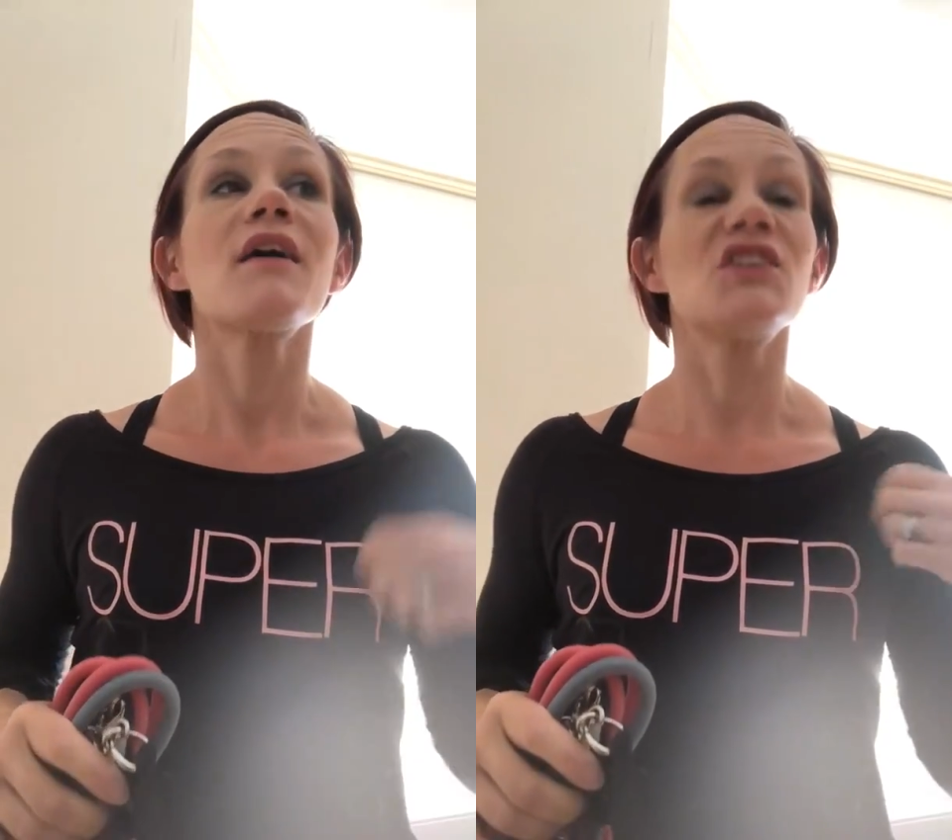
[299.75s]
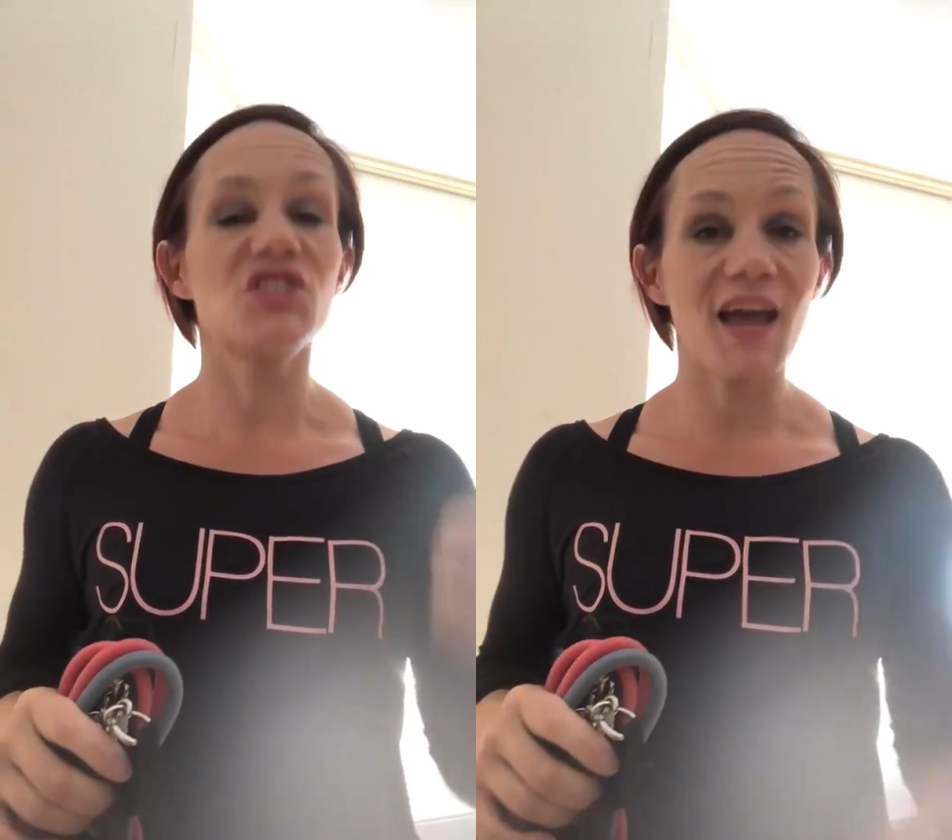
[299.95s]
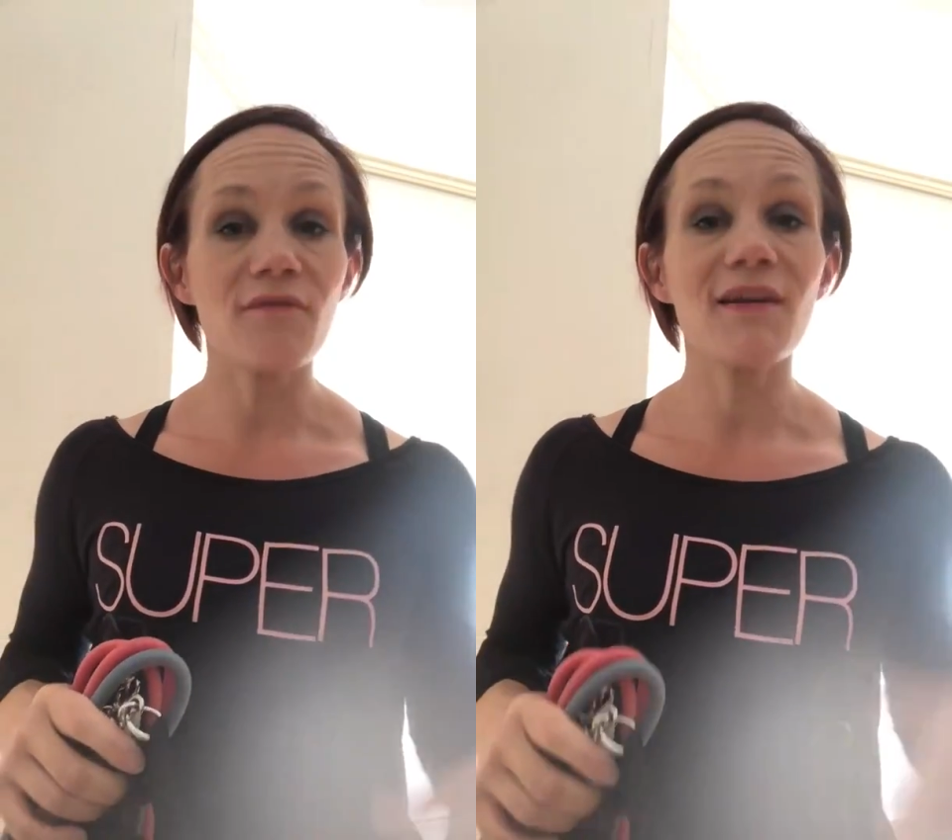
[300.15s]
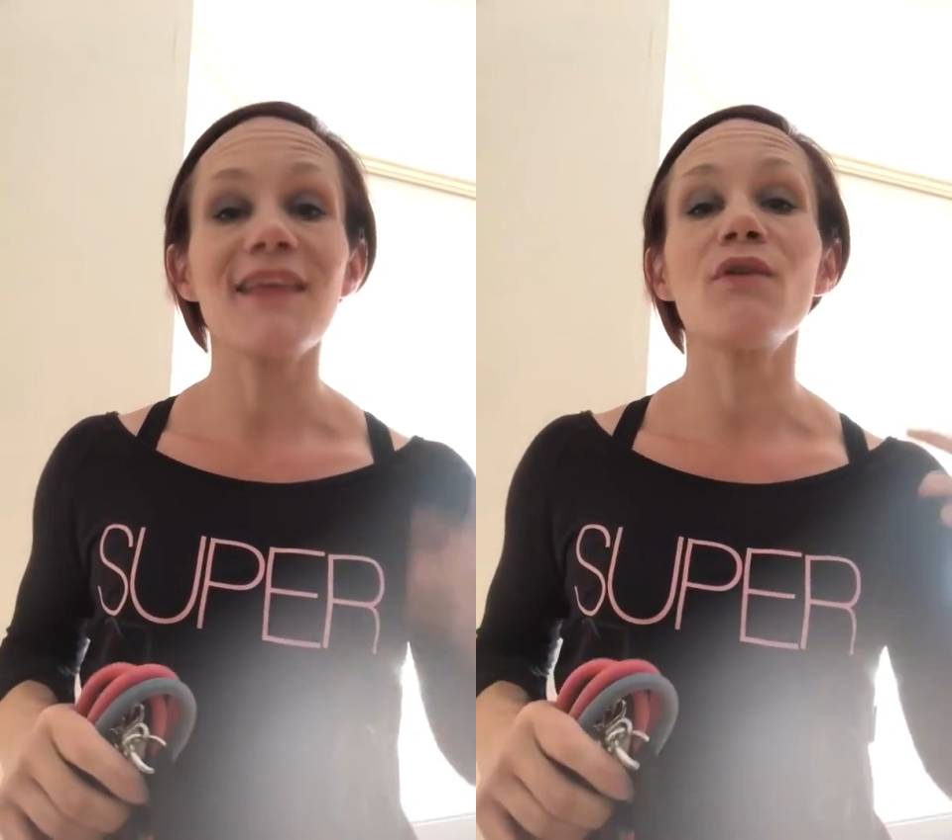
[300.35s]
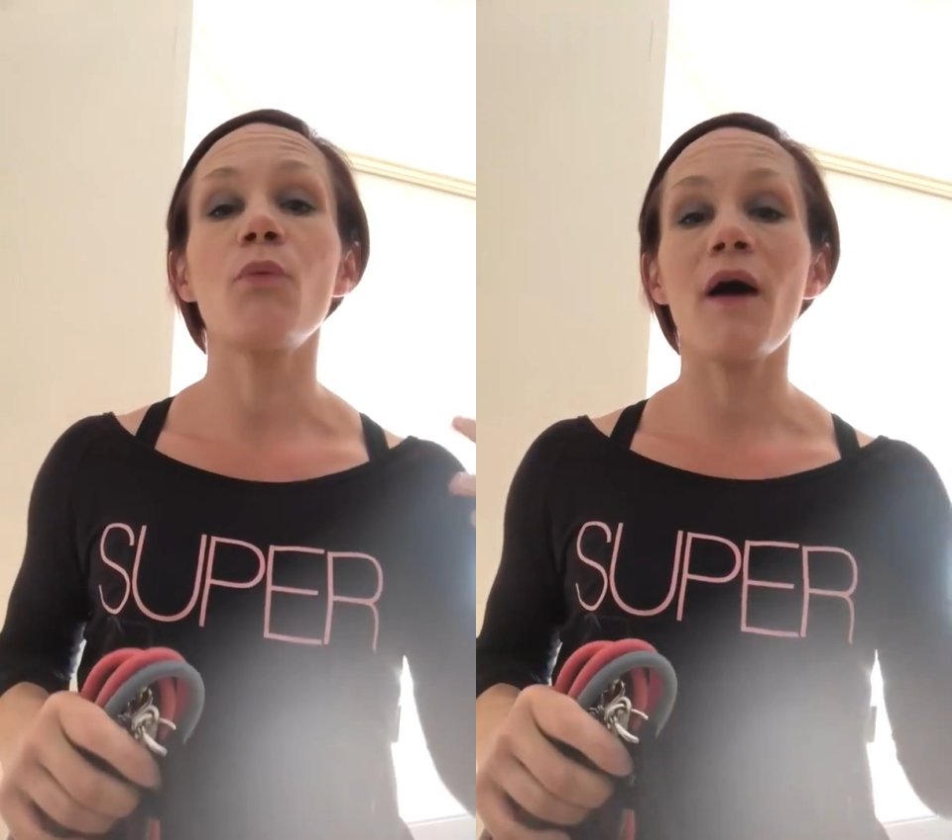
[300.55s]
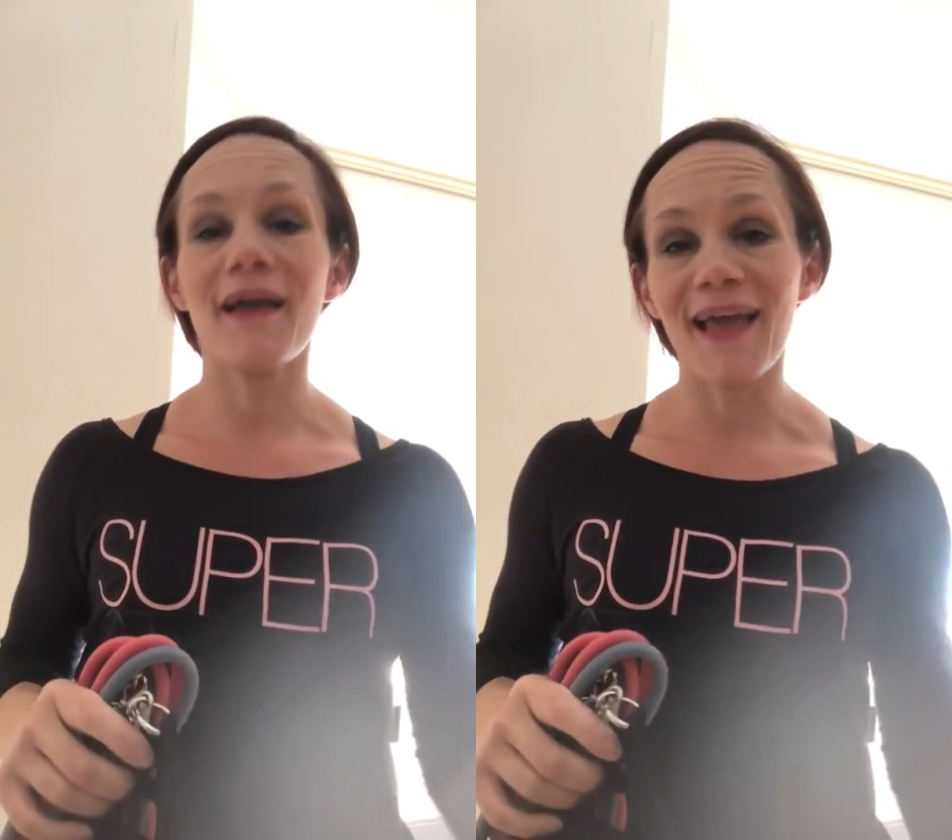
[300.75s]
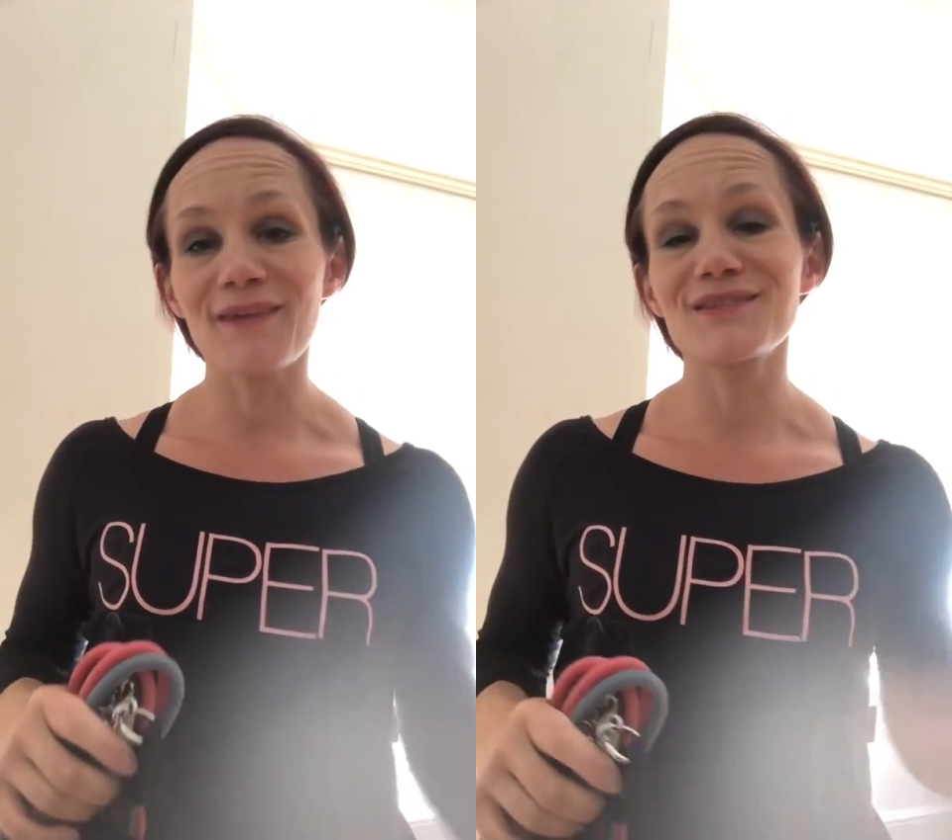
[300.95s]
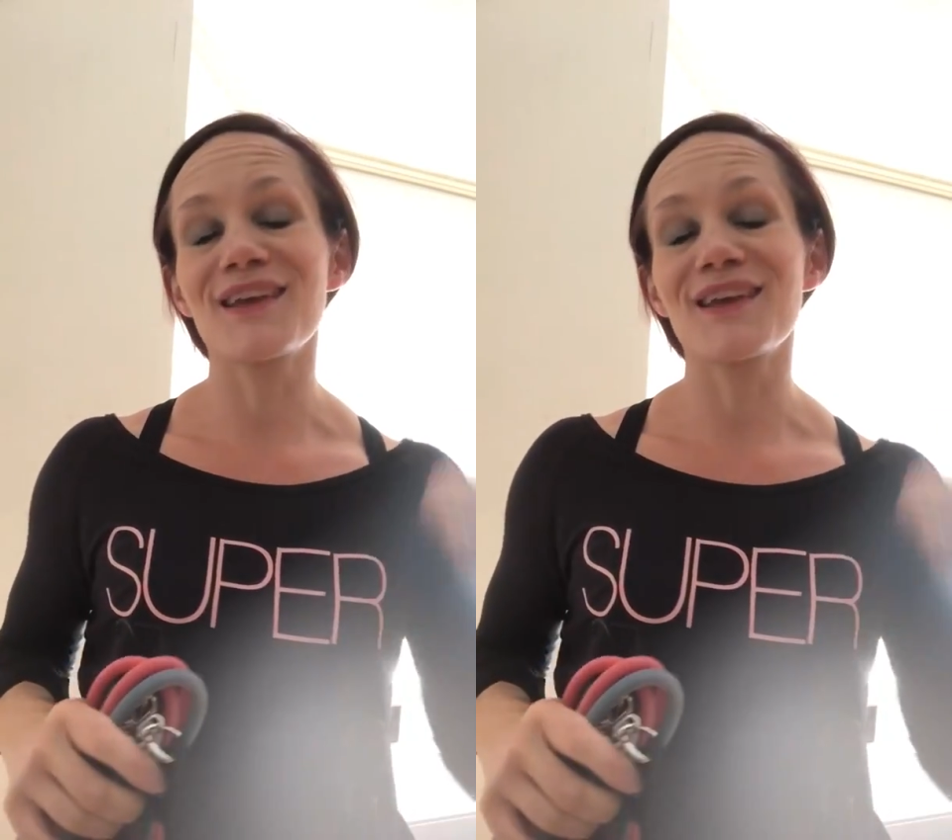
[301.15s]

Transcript: because generally the workout's